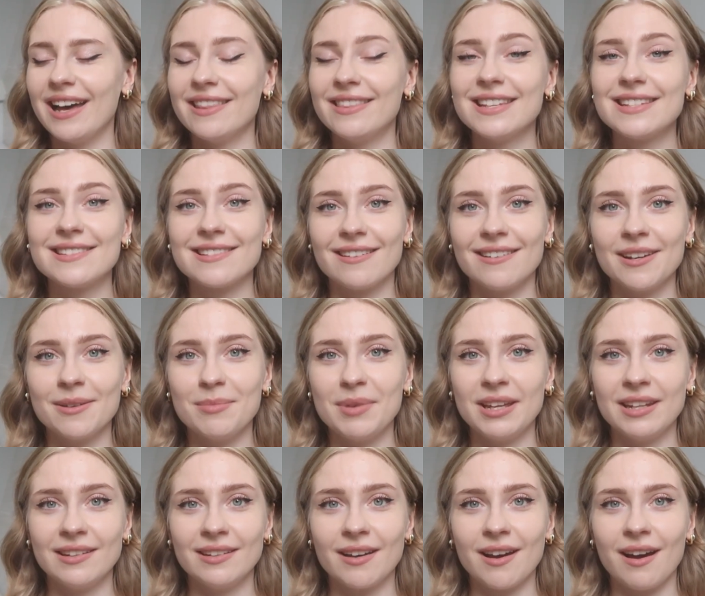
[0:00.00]
this time
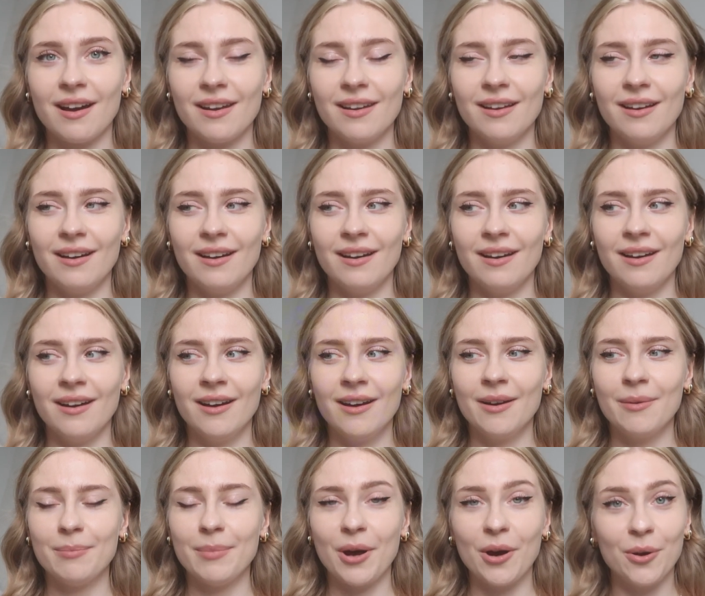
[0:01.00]
in colour
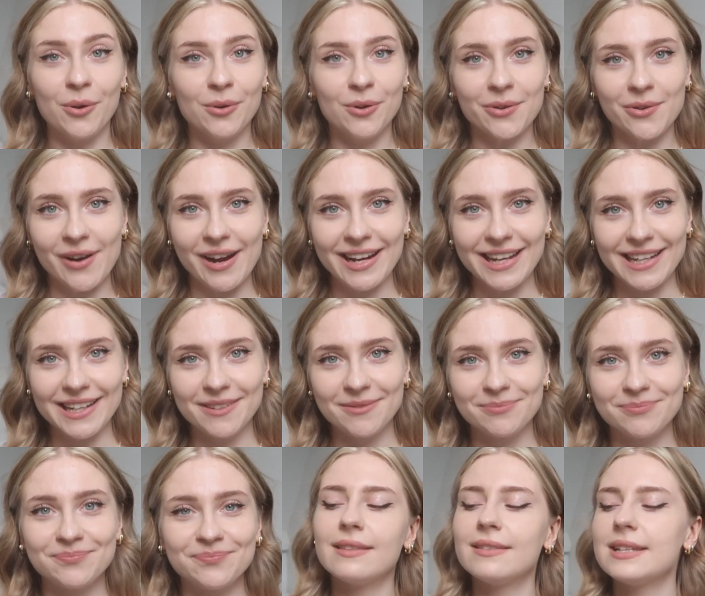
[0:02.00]
Pearl Grey.
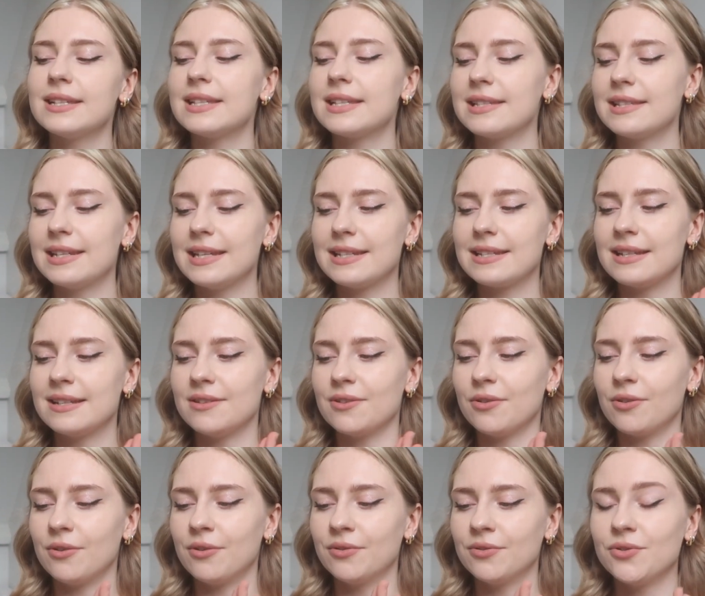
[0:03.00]
And this is knitted
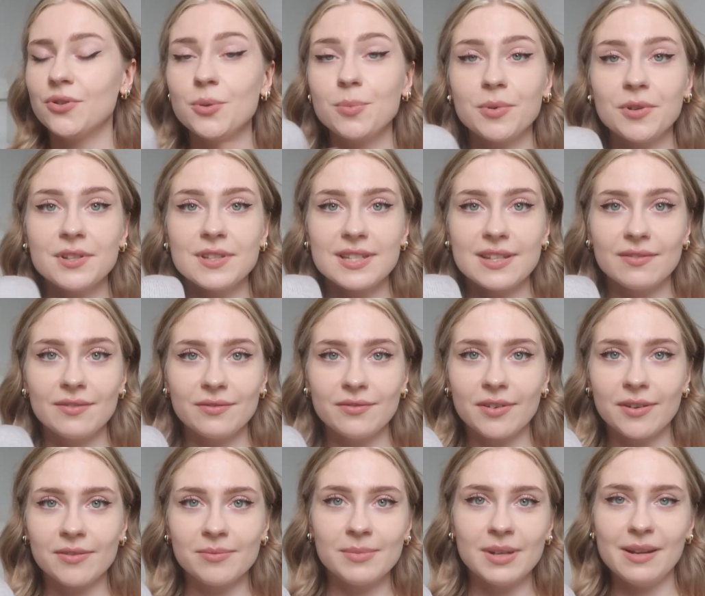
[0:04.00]
on
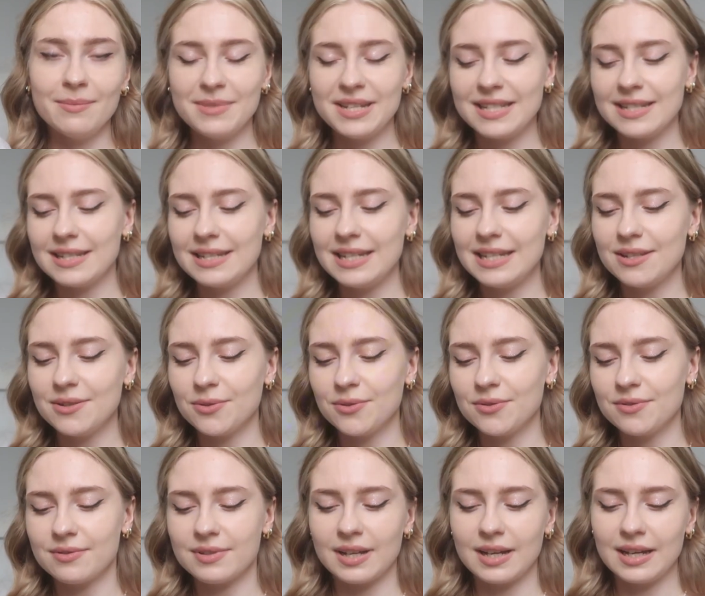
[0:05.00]
2.75mm
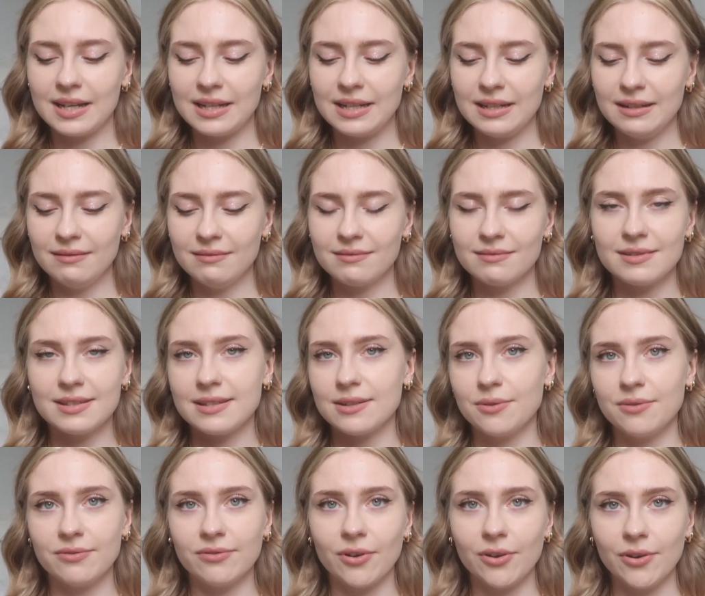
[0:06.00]
needles. I
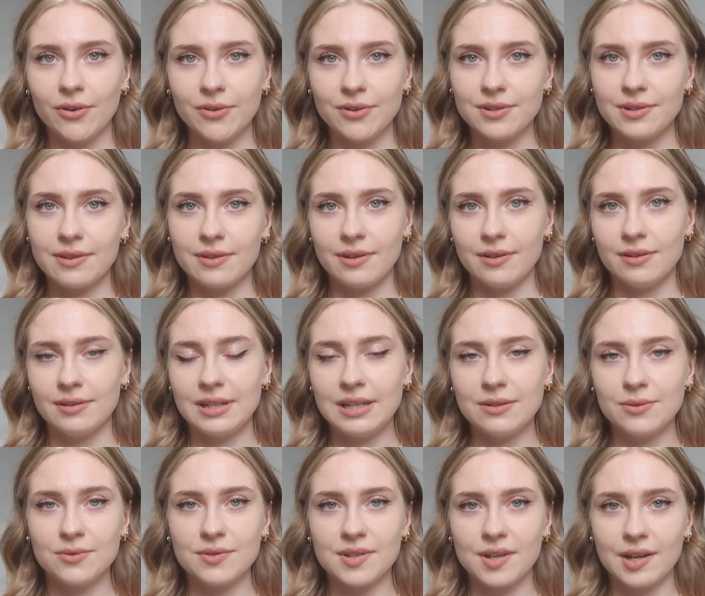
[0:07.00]
still followed the
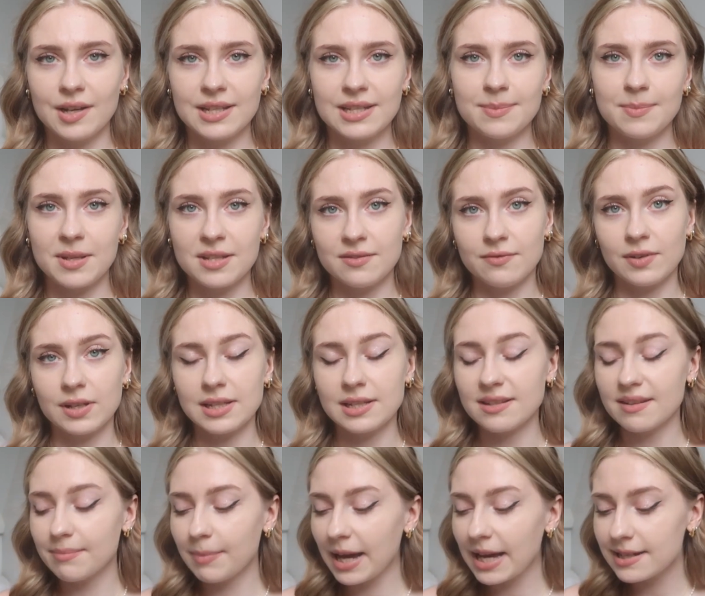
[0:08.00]
needle size specified
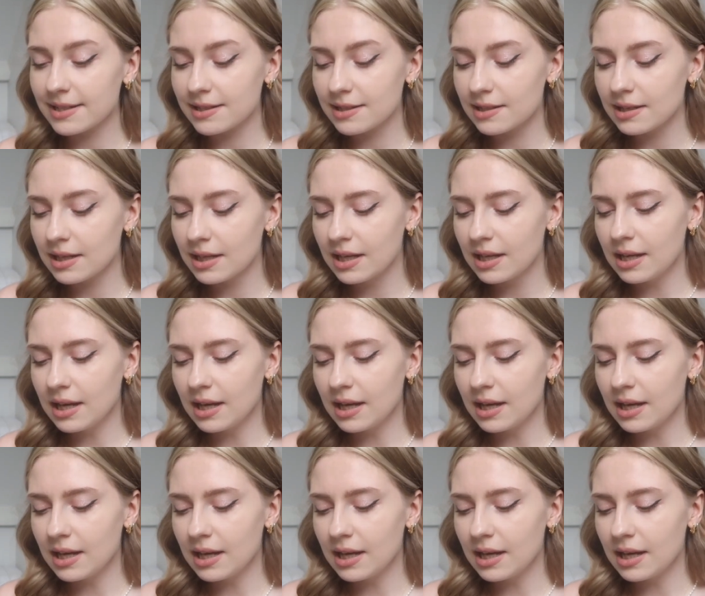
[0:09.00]
in the pattern.